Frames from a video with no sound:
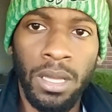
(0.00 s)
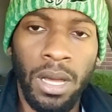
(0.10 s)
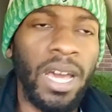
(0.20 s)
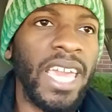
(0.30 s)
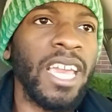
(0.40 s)

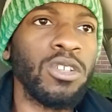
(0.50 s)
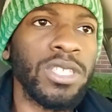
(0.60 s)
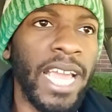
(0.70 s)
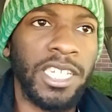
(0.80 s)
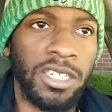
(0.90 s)
of Eagles
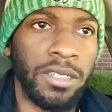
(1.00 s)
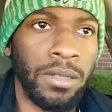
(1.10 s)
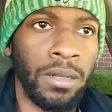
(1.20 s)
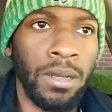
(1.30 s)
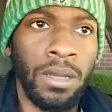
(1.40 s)
Nation
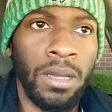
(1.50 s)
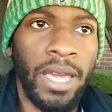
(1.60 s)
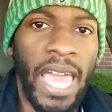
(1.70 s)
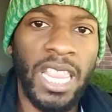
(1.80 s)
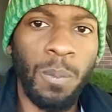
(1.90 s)

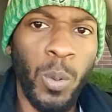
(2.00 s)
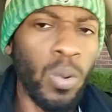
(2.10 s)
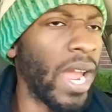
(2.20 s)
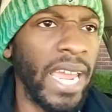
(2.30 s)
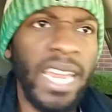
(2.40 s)
at the
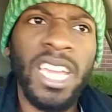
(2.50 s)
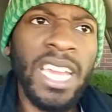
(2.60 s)
parade.